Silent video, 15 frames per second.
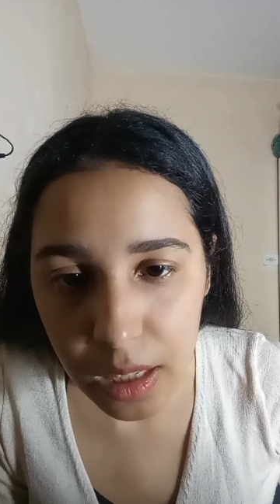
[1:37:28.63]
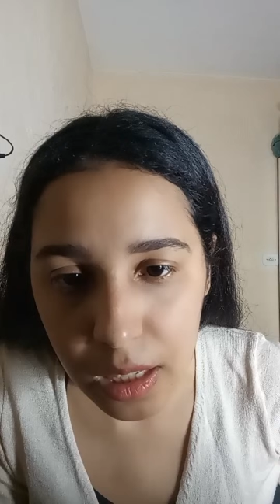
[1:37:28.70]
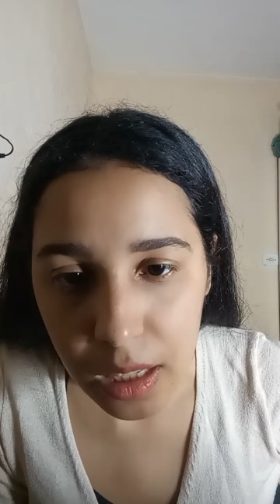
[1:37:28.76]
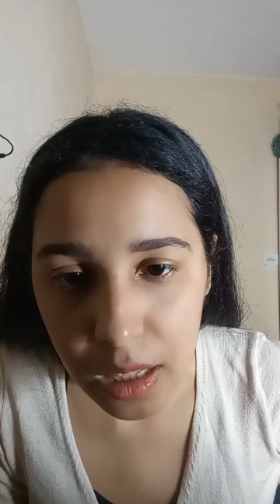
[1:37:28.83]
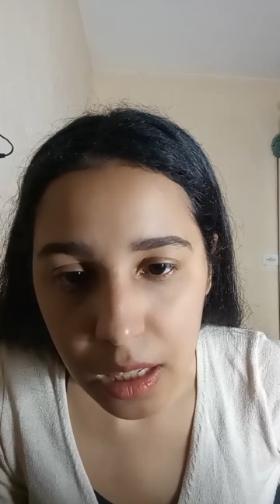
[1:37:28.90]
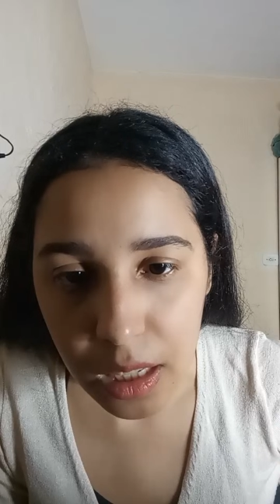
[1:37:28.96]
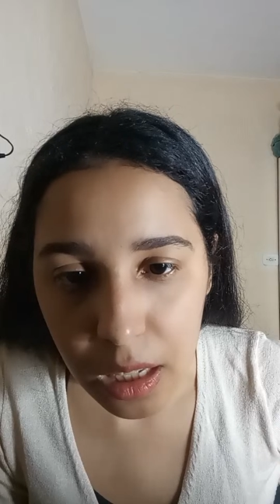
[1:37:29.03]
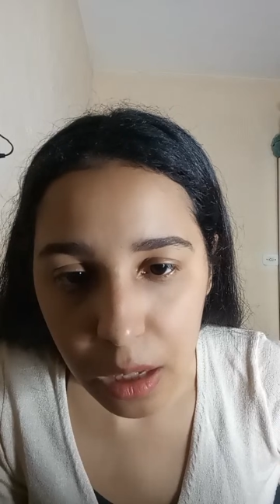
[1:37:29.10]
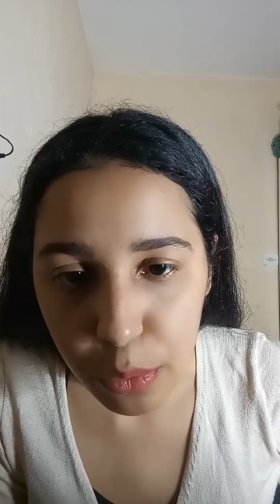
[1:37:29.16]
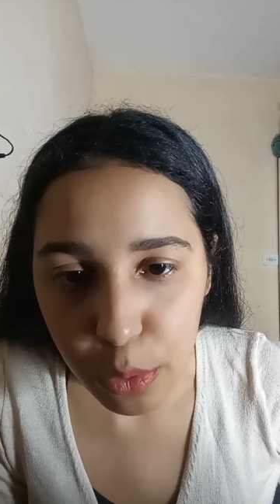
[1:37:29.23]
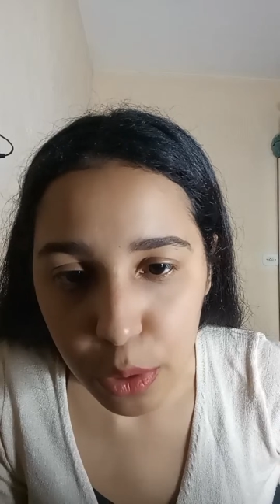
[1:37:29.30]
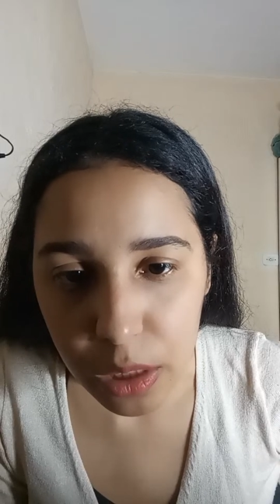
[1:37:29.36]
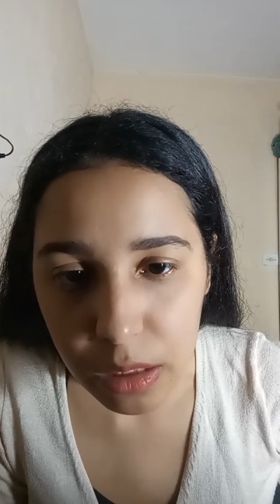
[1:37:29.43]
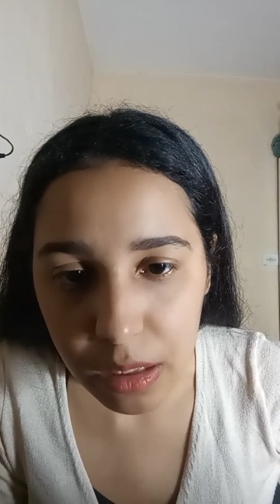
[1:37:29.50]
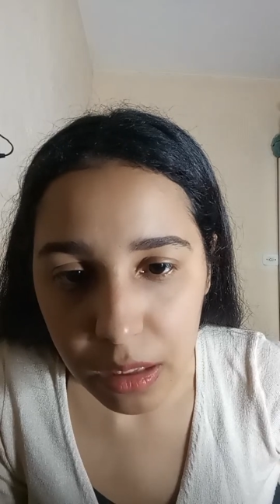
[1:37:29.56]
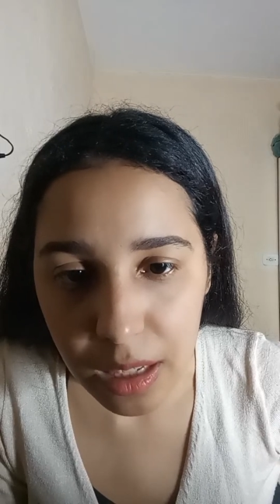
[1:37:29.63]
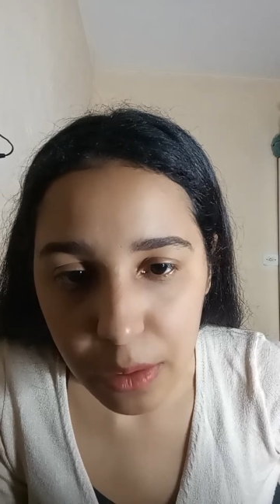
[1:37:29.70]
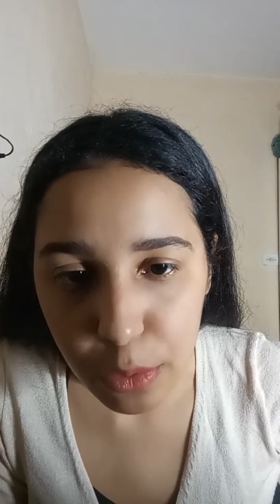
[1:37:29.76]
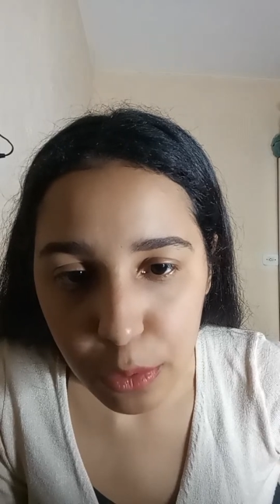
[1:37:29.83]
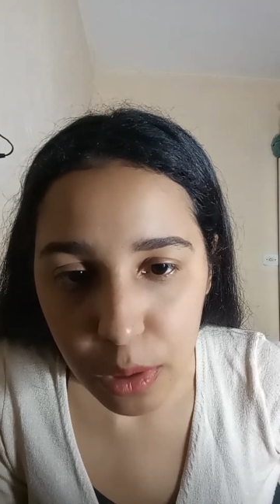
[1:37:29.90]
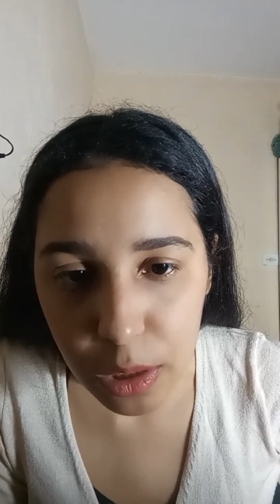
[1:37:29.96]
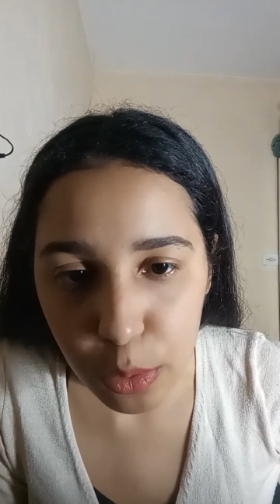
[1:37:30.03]
If you are 10 times, you are
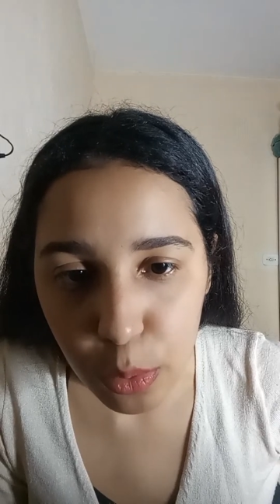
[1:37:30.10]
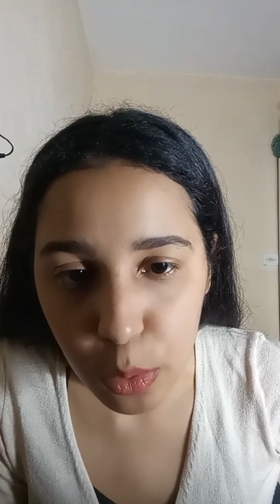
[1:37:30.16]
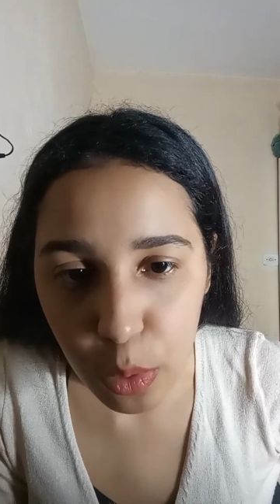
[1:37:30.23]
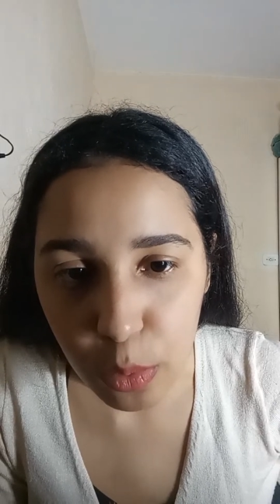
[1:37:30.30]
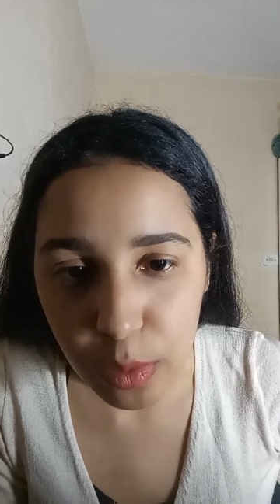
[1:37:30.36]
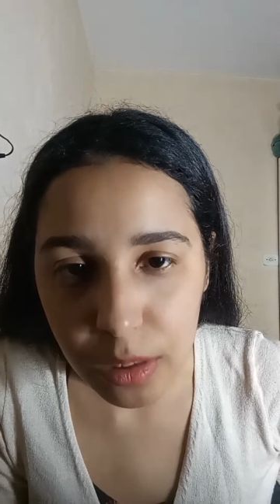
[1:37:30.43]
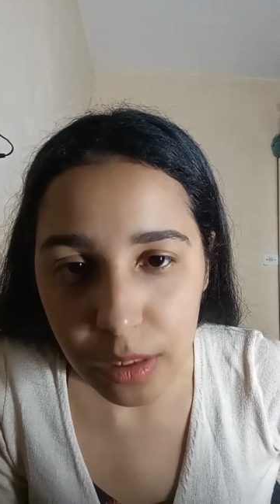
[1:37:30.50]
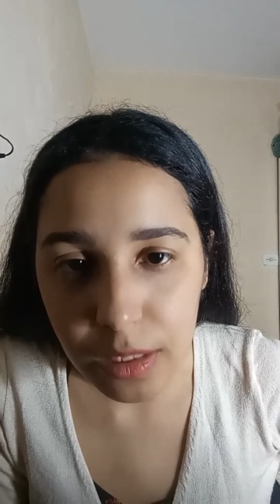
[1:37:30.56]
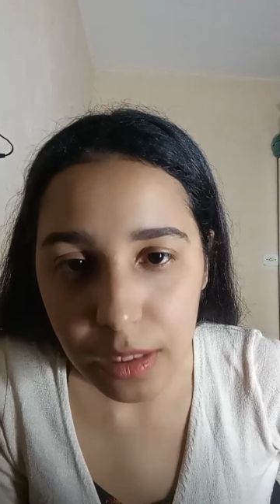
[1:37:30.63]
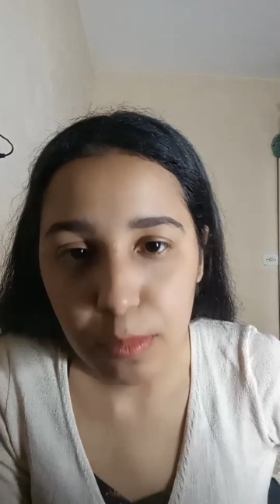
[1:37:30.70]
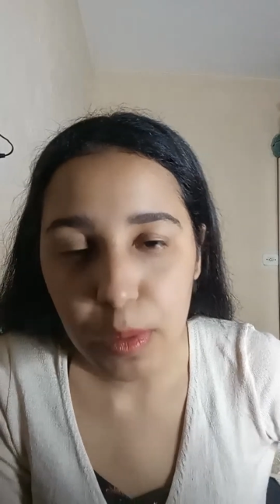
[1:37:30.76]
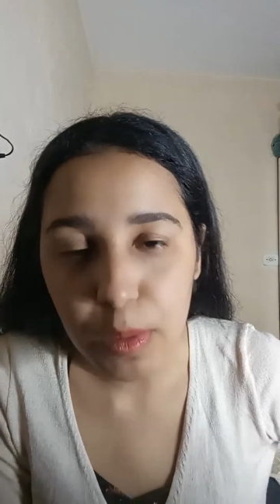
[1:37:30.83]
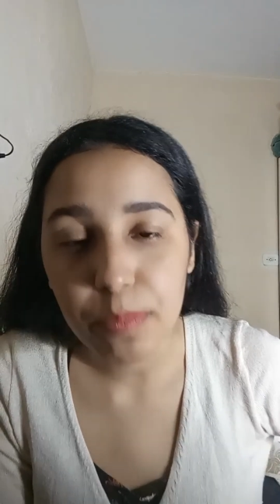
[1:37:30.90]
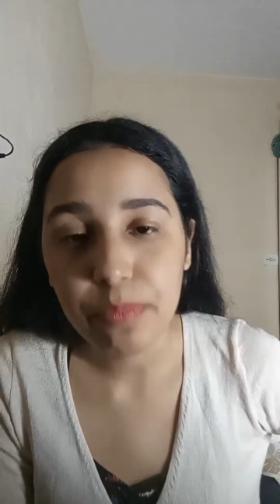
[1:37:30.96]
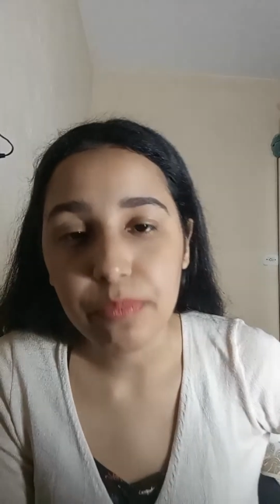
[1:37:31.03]
too older than me.